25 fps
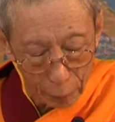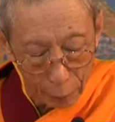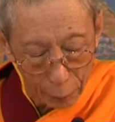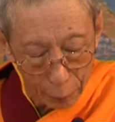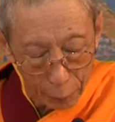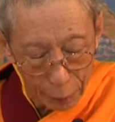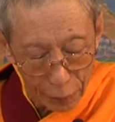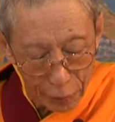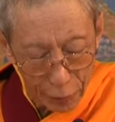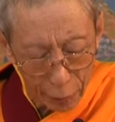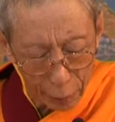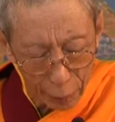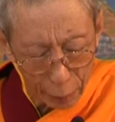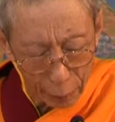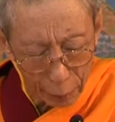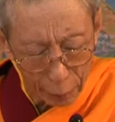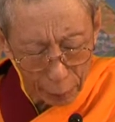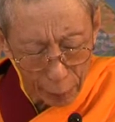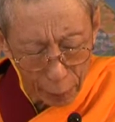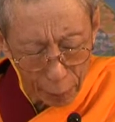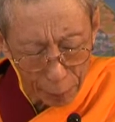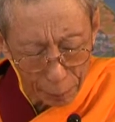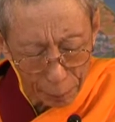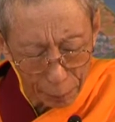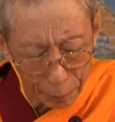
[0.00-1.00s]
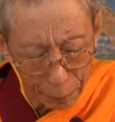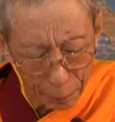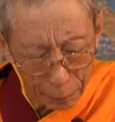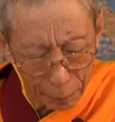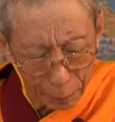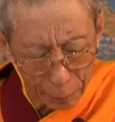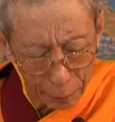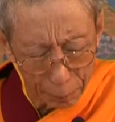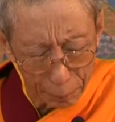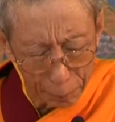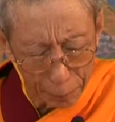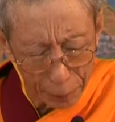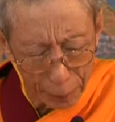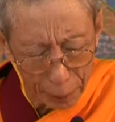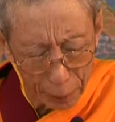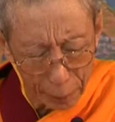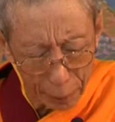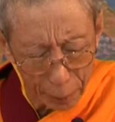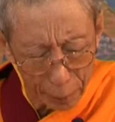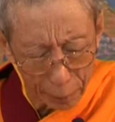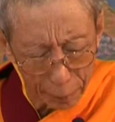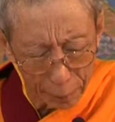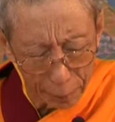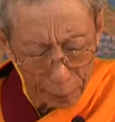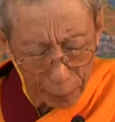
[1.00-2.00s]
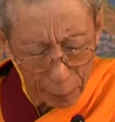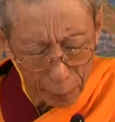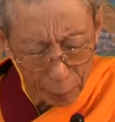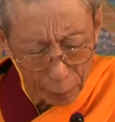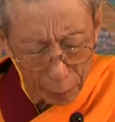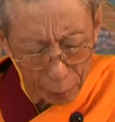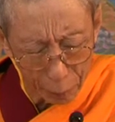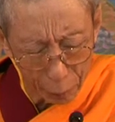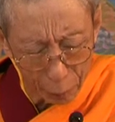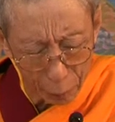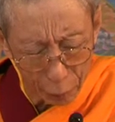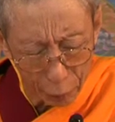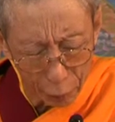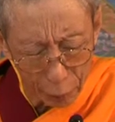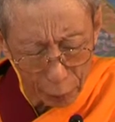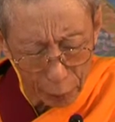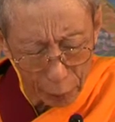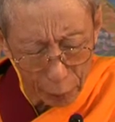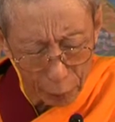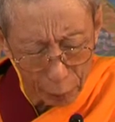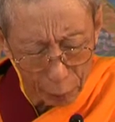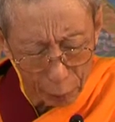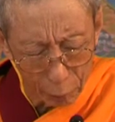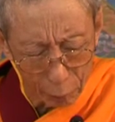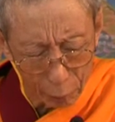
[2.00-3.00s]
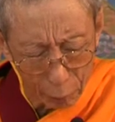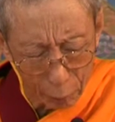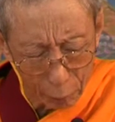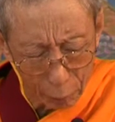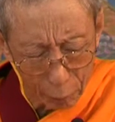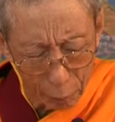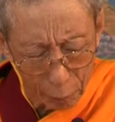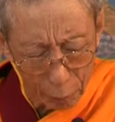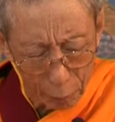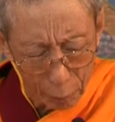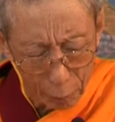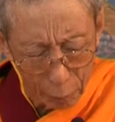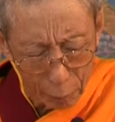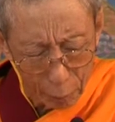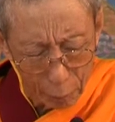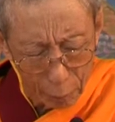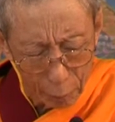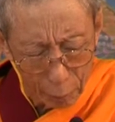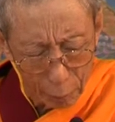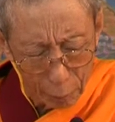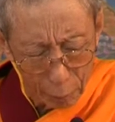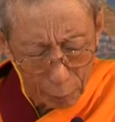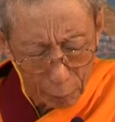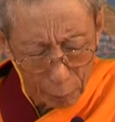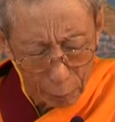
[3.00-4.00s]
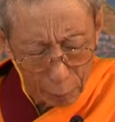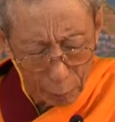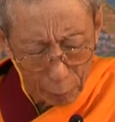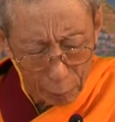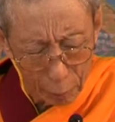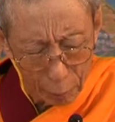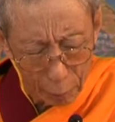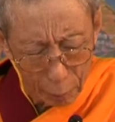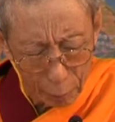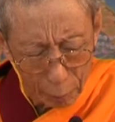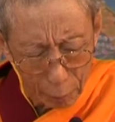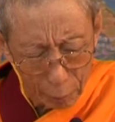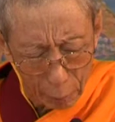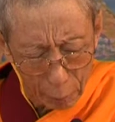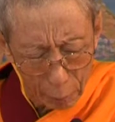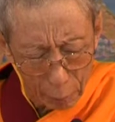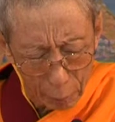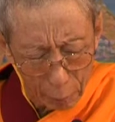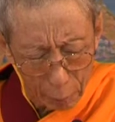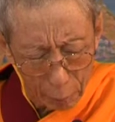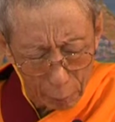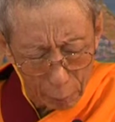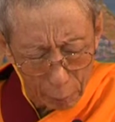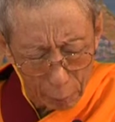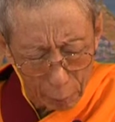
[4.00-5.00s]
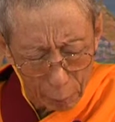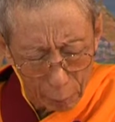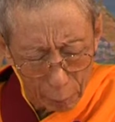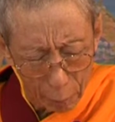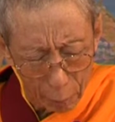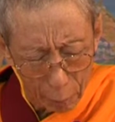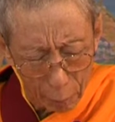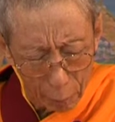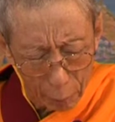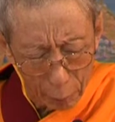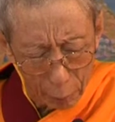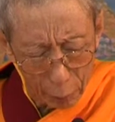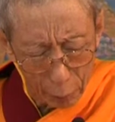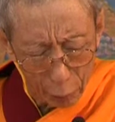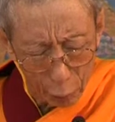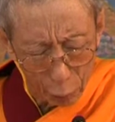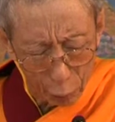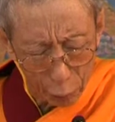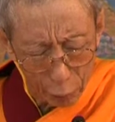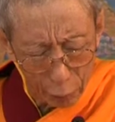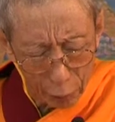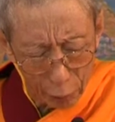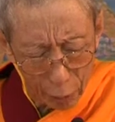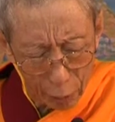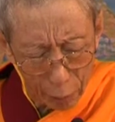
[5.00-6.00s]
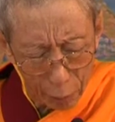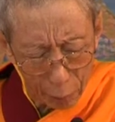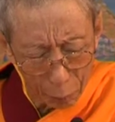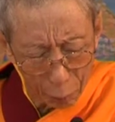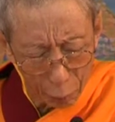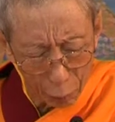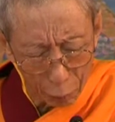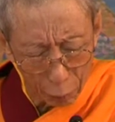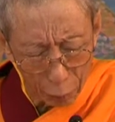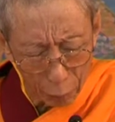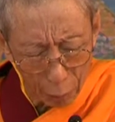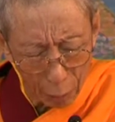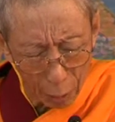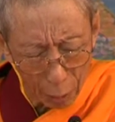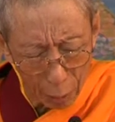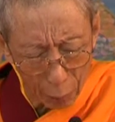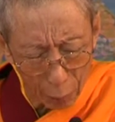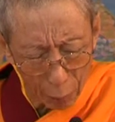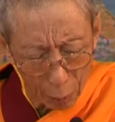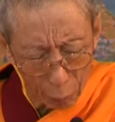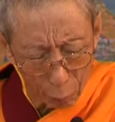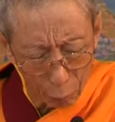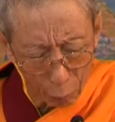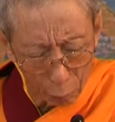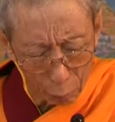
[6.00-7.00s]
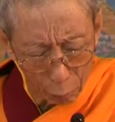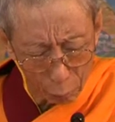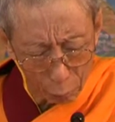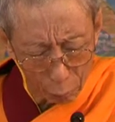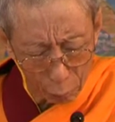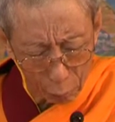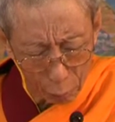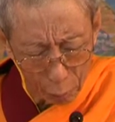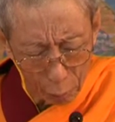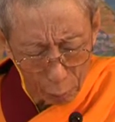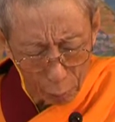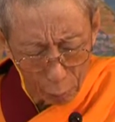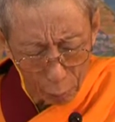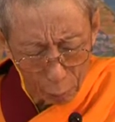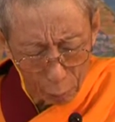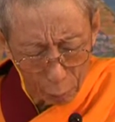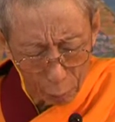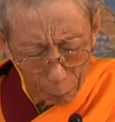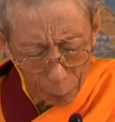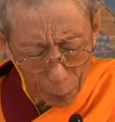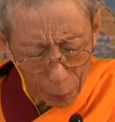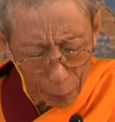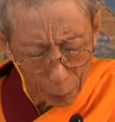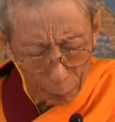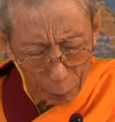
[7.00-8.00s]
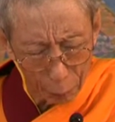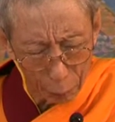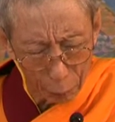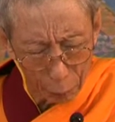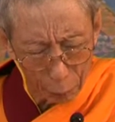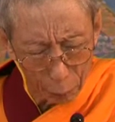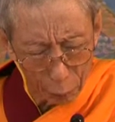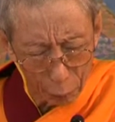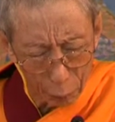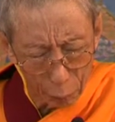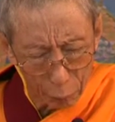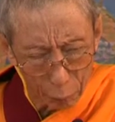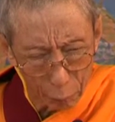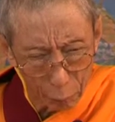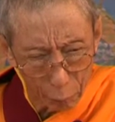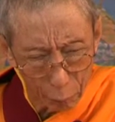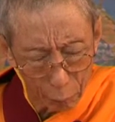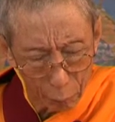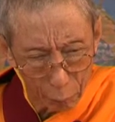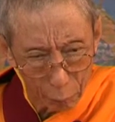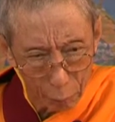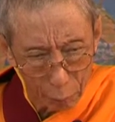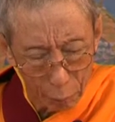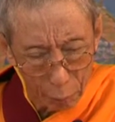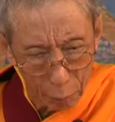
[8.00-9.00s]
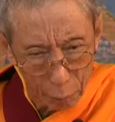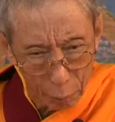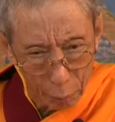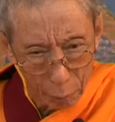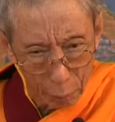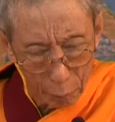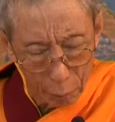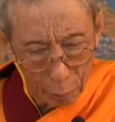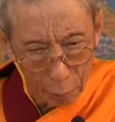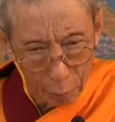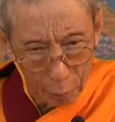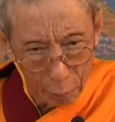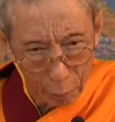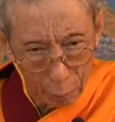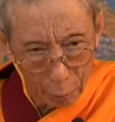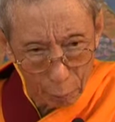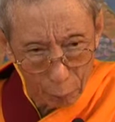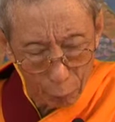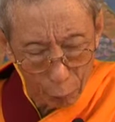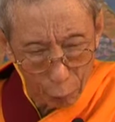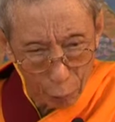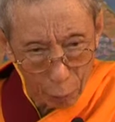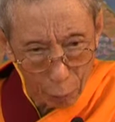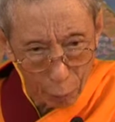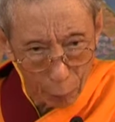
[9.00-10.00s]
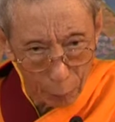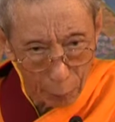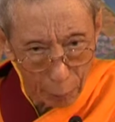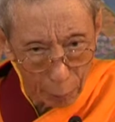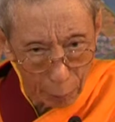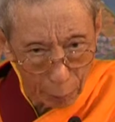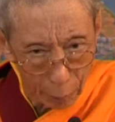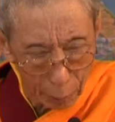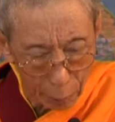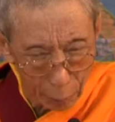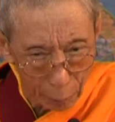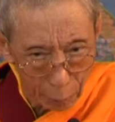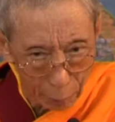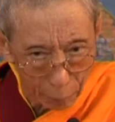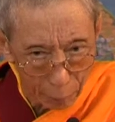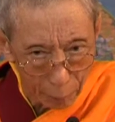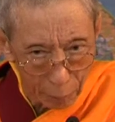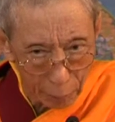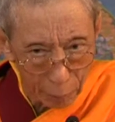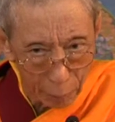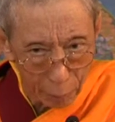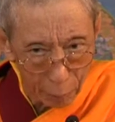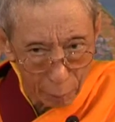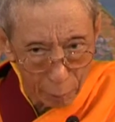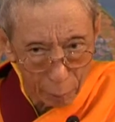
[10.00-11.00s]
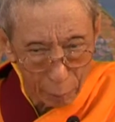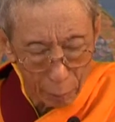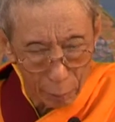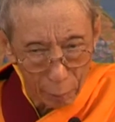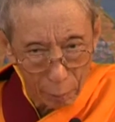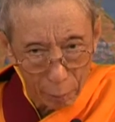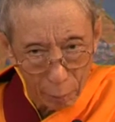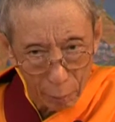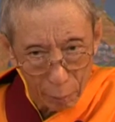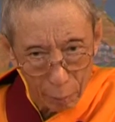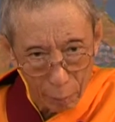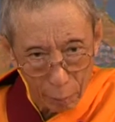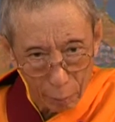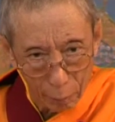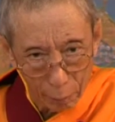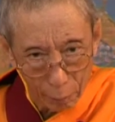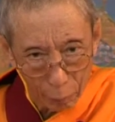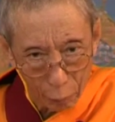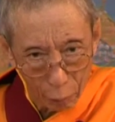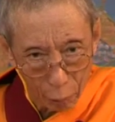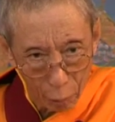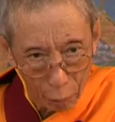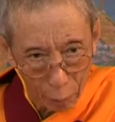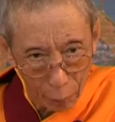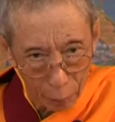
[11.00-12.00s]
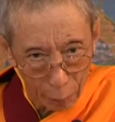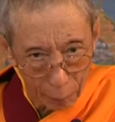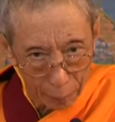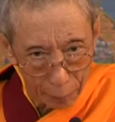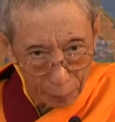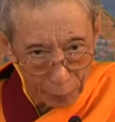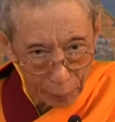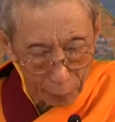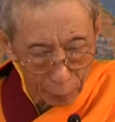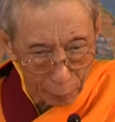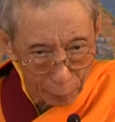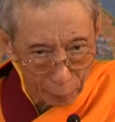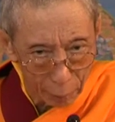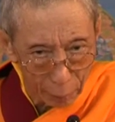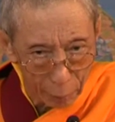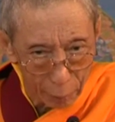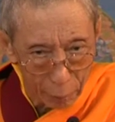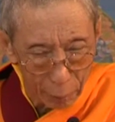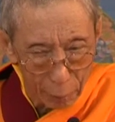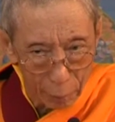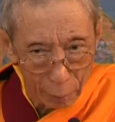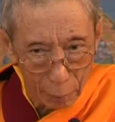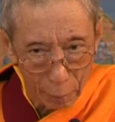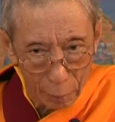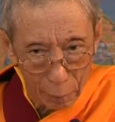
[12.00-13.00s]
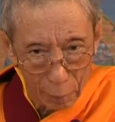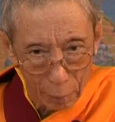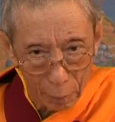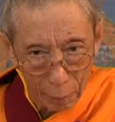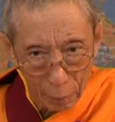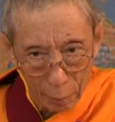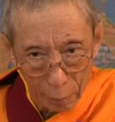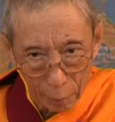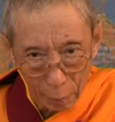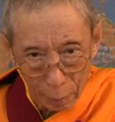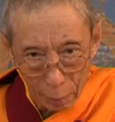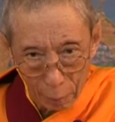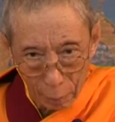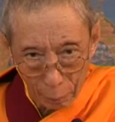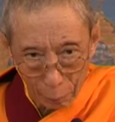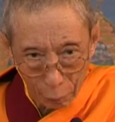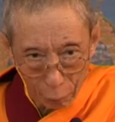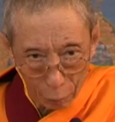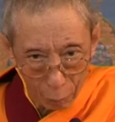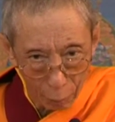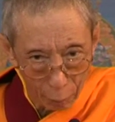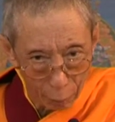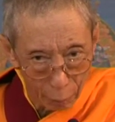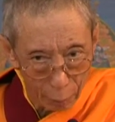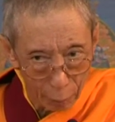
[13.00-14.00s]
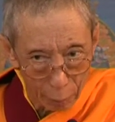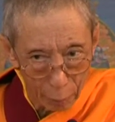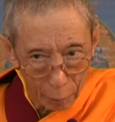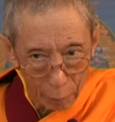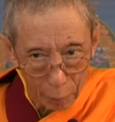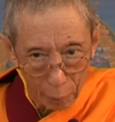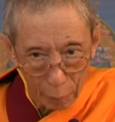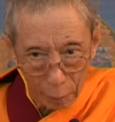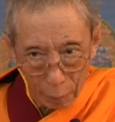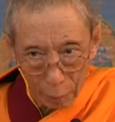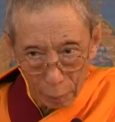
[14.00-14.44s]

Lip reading: We're taking their freedom, animals, you know? We're using animals, our own purpose, you know, for our money, for our meat, and for our